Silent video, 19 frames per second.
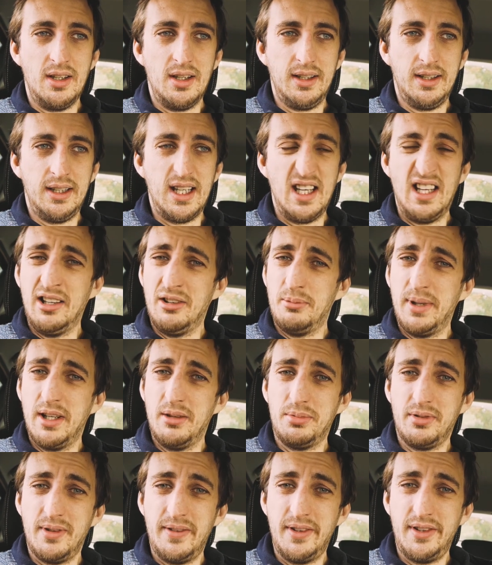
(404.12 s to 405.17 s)
get a little bit
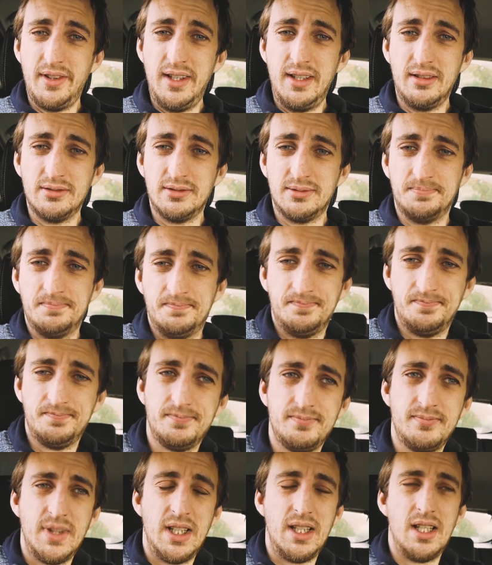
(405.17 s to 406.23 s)
of privacy,
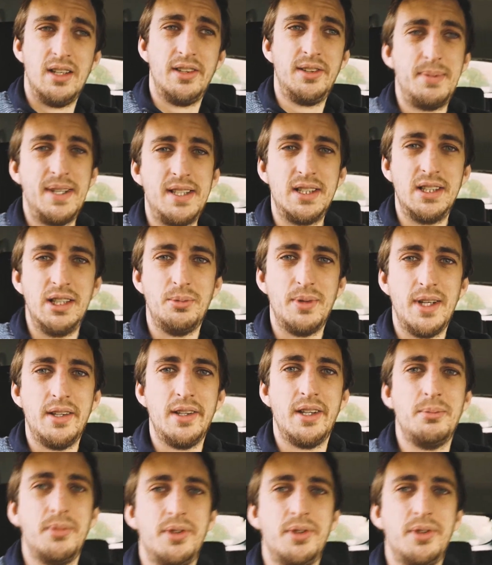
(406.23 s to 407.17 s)
especially when I'm